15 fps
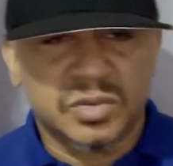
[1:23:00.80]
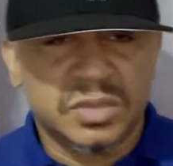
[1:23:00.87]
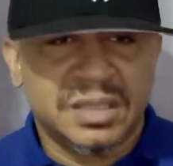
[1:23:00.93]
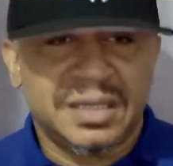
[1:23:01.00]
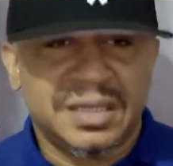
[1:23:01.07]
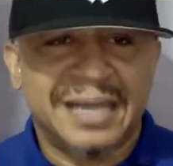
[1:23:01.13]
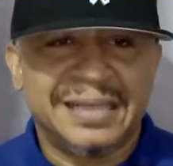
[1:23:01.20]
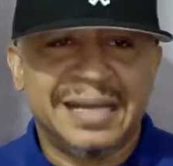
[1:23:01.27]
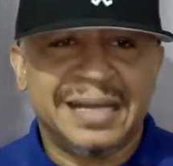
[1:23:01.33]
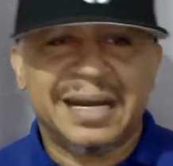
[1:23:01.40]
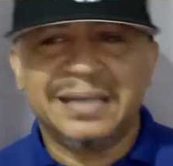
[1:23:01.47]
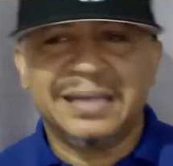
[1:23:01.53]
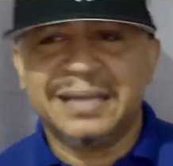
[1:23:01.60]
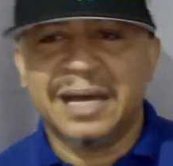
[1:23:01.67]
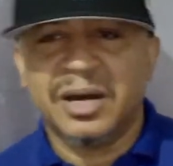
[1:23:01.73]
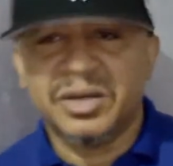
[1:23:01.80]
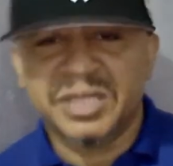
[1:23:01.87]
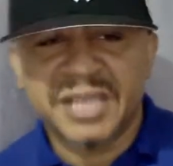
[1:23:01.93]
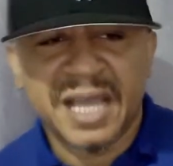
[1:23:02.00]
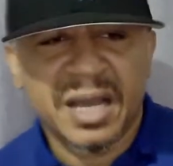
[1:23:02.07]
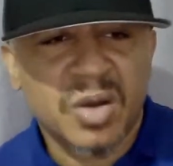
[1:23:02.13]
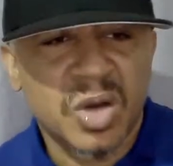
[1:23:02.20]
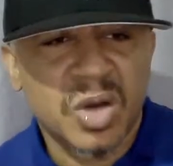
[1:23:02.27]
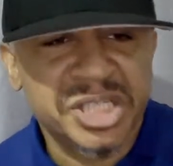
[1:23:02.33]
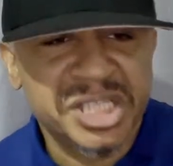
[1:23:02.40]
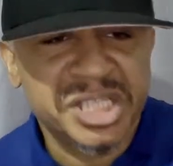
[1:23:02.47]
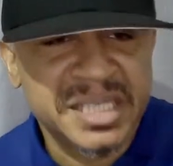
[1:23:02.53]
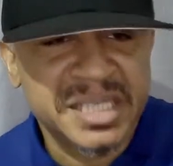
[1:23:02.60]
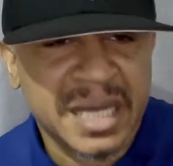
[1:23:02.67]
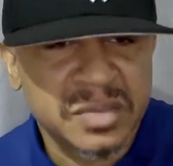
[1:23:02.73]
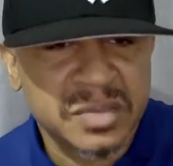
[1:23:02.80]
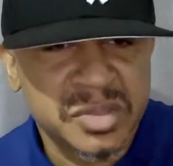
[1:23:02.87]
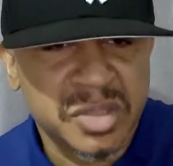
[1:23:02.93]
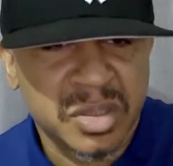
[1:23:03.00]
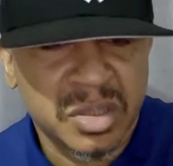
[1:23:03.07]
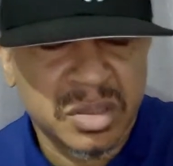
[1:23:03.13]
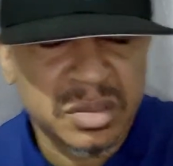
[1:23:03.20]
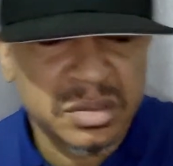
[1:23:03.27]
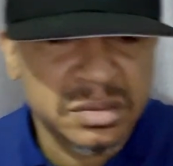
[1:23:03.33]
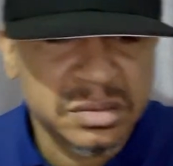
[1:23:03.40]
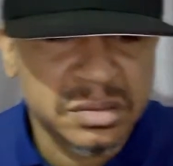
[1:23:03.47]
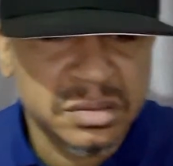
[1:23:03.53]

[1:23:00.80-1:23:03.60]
Radar. She koshi danujo.